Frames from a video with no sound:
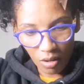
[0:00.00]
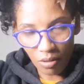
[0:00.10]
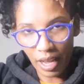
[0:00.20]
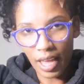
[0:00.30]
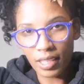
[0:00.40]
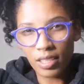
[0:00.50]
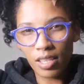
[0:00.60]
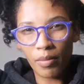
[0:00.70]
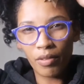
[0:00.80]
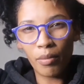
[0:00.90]
react to
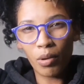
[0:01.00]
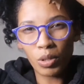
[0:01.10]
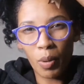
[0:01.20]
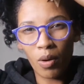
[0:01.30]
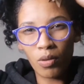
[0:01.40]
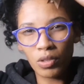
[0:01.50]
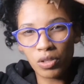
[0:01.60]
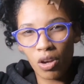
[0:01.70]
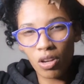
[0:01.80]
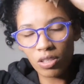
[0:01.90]
some of the most powerful
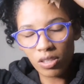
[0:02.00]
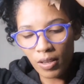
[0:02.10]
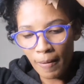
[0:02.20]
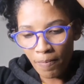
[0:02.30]
songs